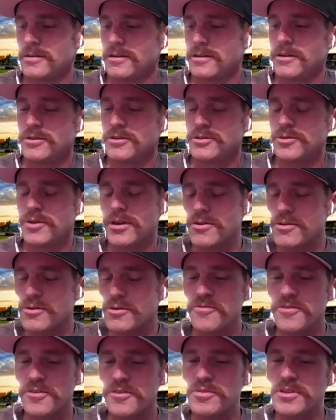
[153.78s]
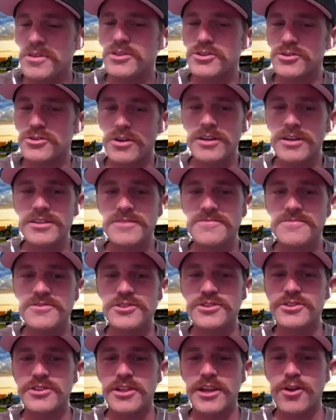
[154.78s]
So I don't know if it'd be instructive
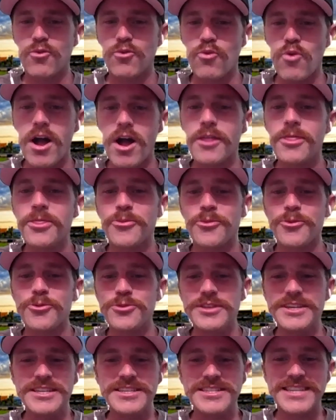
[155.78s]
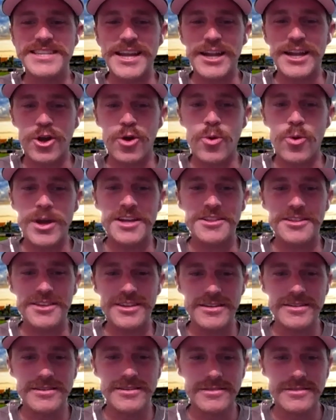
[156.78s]
just to like run through these kind of quickly.